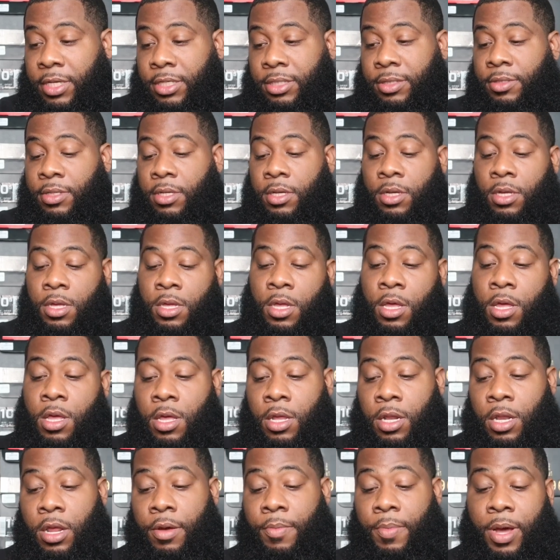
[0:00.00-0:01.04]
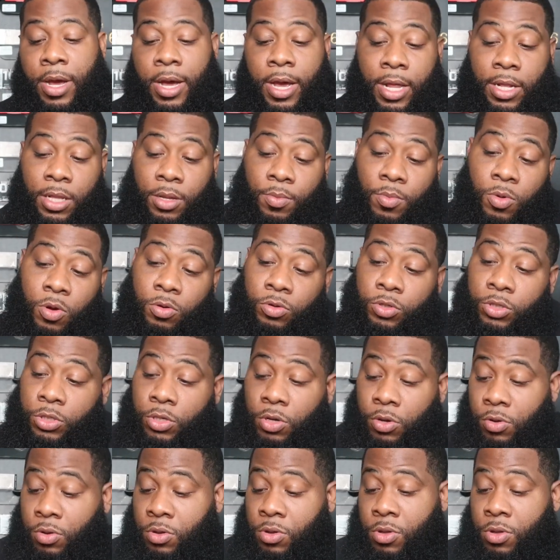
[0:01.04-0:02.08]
That's the number I got the most. So